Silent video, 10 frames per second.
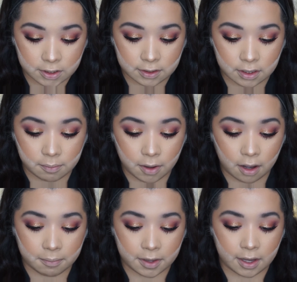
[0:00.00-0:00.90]
just gonna
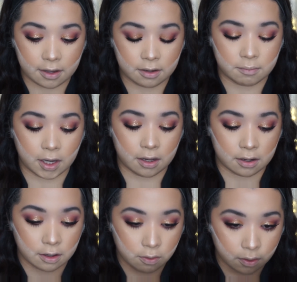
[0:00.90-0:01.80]
pop that in my
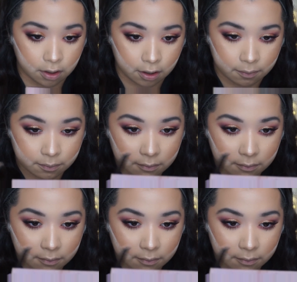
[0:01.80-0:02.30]
inner corner.